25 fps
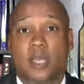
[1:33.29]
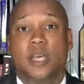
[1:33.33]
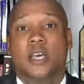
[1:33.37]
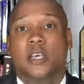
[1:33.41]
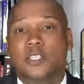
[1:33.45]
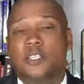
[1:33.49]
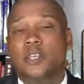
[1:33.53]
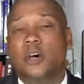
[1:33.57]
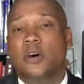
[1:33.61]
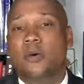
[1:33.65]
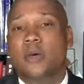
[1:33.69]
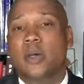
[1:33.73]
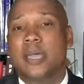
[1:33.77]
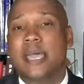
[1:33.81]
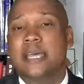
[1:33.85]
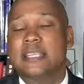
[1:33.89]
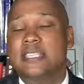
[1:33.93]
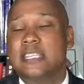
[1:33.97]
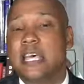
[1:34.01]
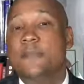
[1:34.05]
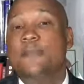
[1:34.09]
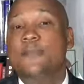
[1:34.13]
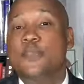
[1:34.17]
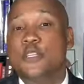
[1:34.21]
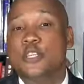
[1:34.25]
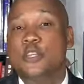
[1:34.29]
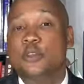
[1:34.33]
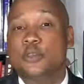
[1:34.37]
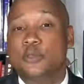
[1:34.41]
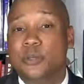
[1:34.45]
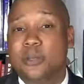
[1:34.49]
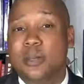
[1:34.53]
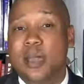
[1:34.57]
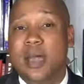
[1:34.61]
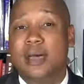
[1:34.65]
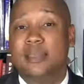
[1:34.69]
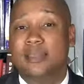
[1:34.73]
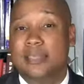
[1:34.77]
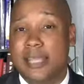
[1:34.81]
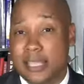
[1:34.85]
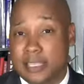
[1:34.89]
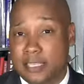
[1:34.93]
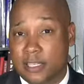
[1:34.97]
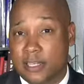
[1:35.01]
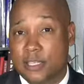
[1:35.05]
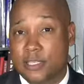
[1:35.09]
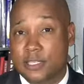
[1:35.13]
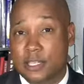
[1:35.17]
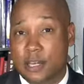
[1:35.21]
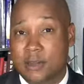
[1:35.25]
So it's up to you to contact
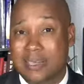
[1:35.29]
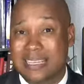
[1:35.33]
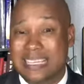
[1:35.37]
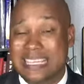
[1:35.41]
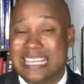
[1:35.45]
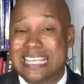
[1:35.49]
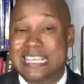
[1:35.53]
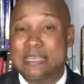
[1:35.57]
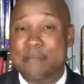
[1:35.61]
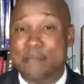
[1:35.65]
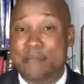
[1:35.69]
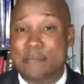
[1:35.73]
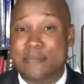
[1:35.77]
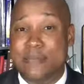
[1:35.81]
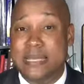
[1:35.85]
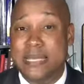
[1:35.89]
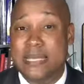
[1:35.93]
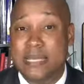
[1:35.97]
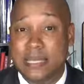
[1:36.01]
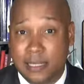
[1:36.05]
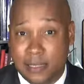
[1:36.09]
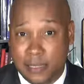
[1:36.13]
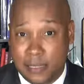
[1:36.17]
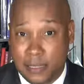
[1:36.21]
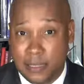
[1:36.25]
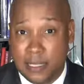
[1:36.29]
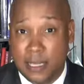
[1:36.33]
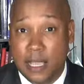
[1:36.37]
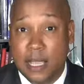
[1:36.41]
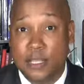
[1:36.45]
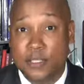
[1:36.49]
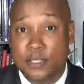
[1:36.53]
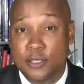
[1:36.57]
an attorney immediately